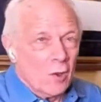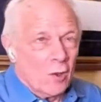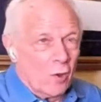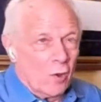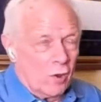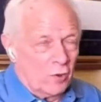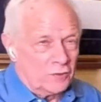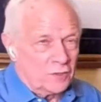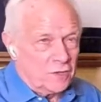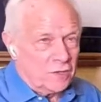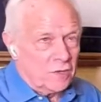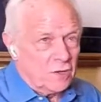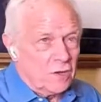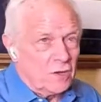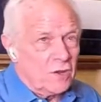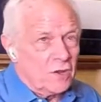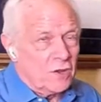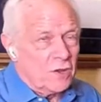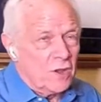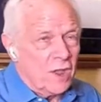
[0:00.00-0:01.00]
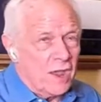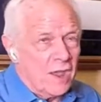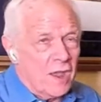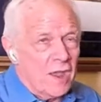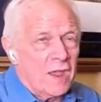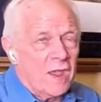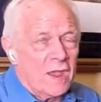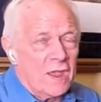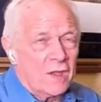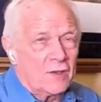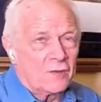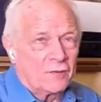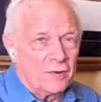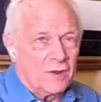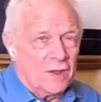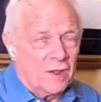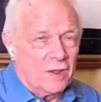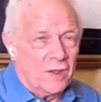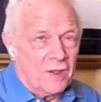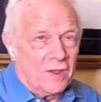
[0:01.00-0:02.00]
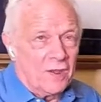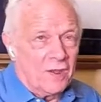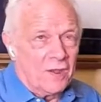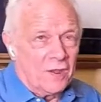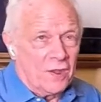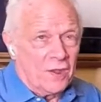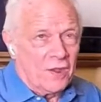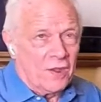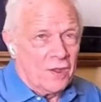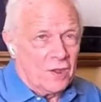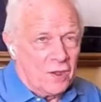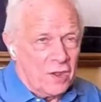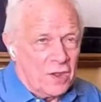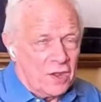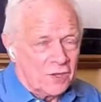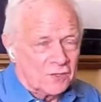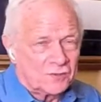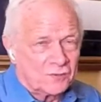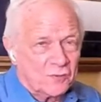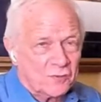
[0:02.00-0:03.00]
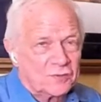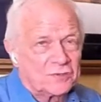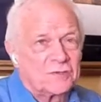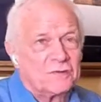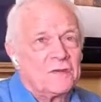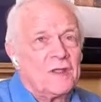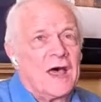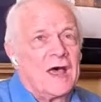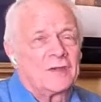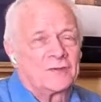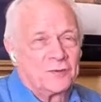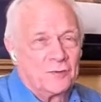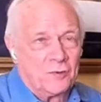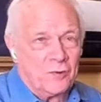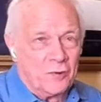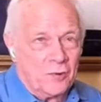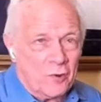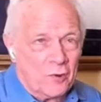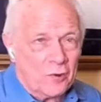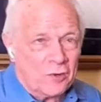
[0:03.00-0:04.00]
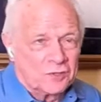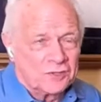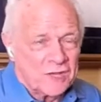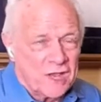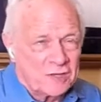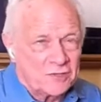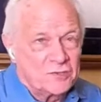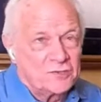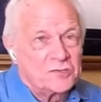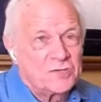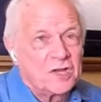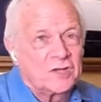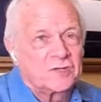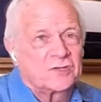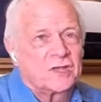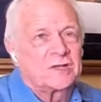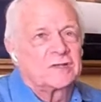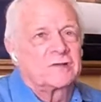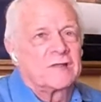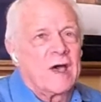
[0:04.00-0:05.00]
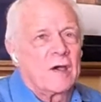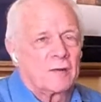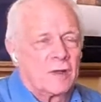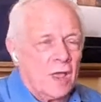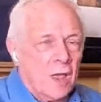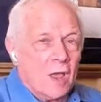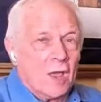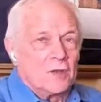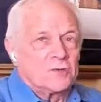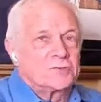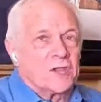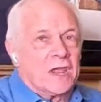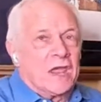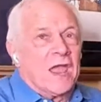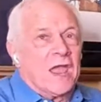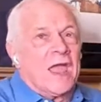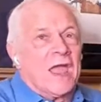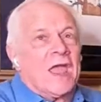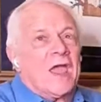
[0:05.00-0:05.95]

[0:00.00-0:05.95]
Hodie Christus natus. And she sings louder. Jerusalem.